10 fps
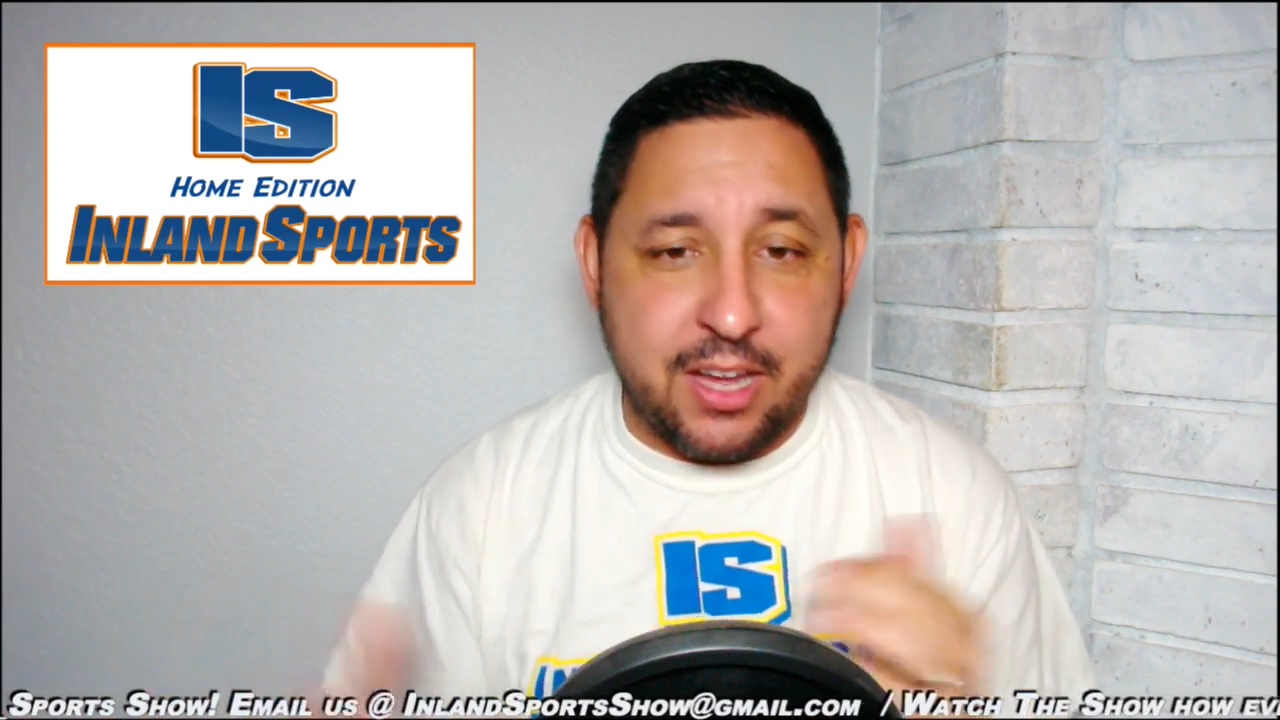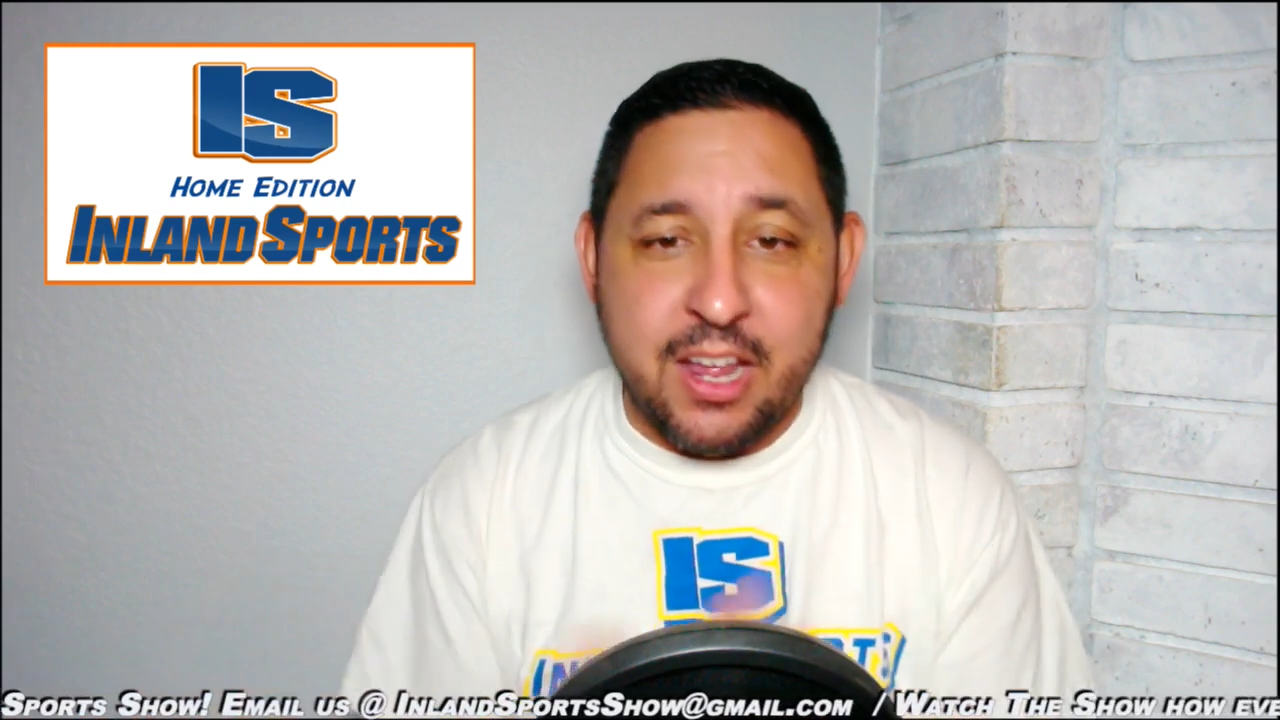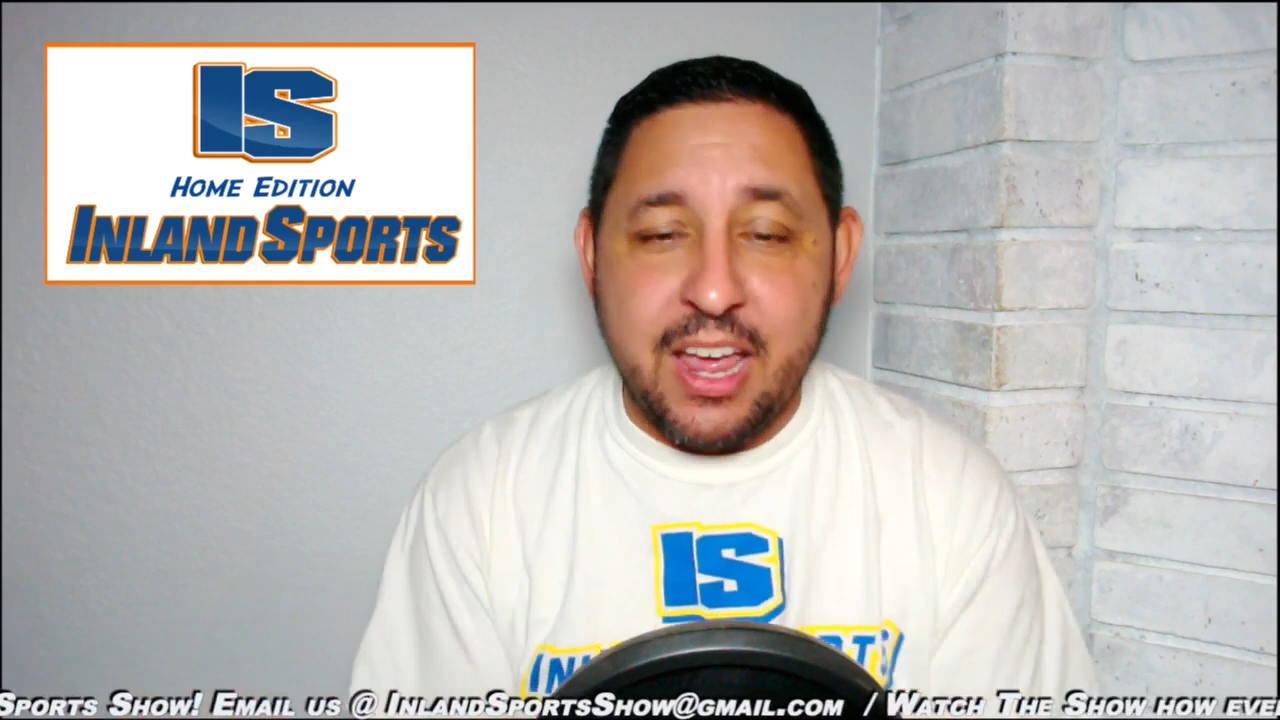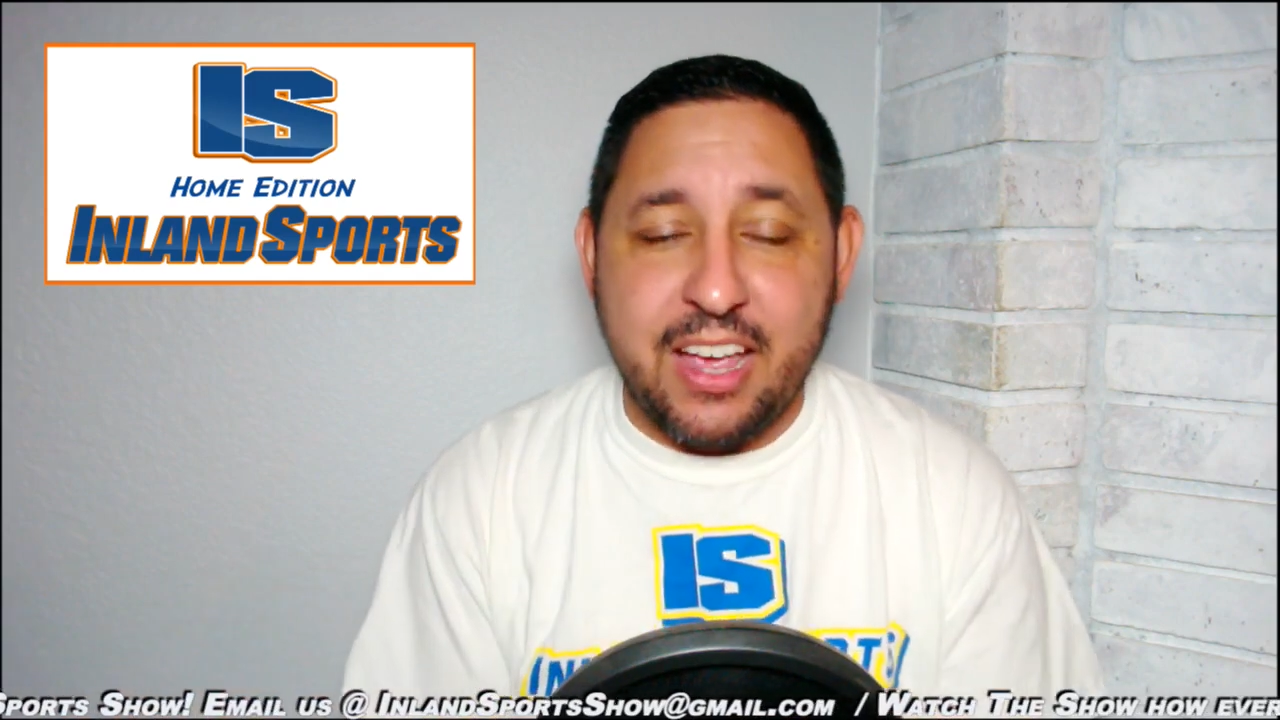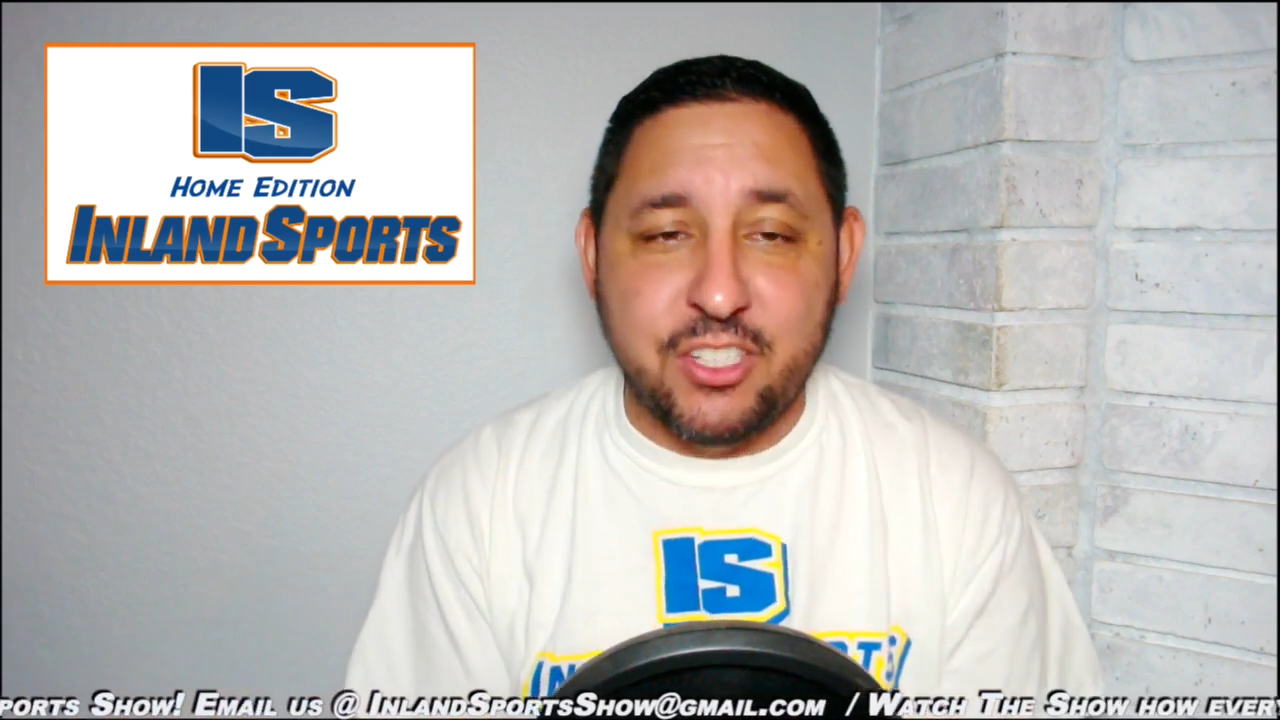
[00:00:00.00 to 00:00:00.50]

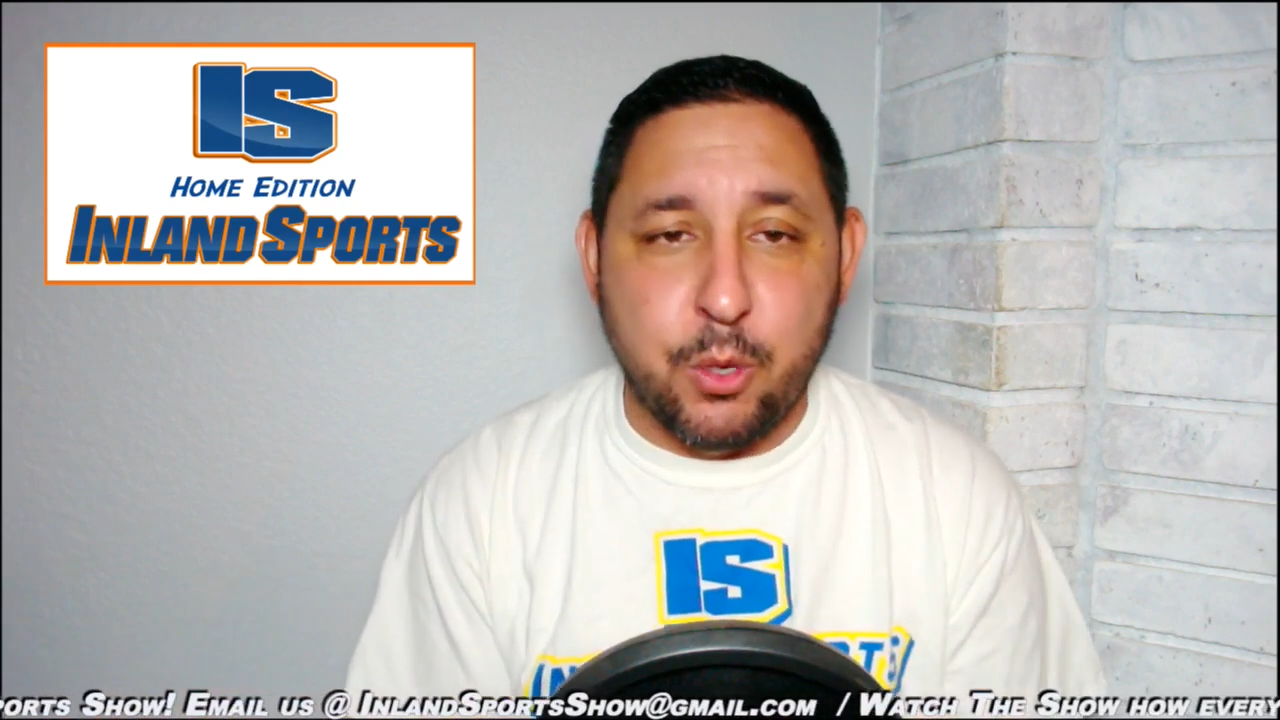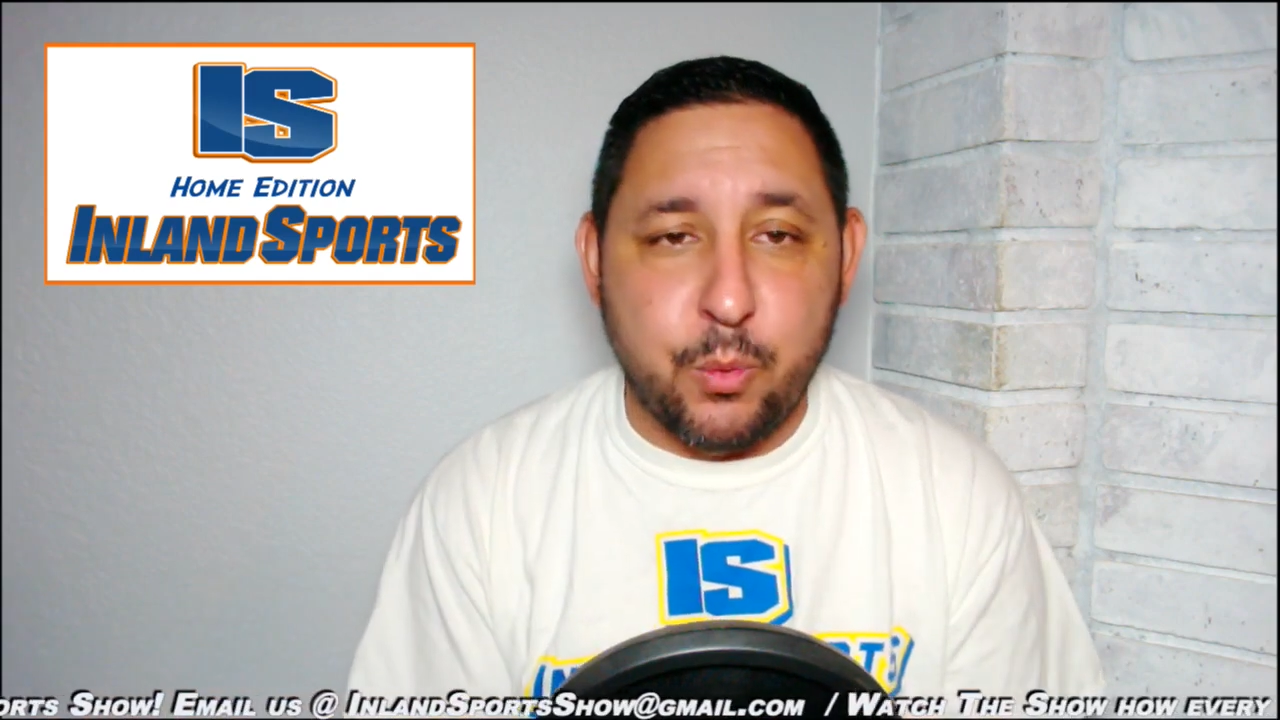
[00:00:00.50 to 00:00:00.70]
it as uh,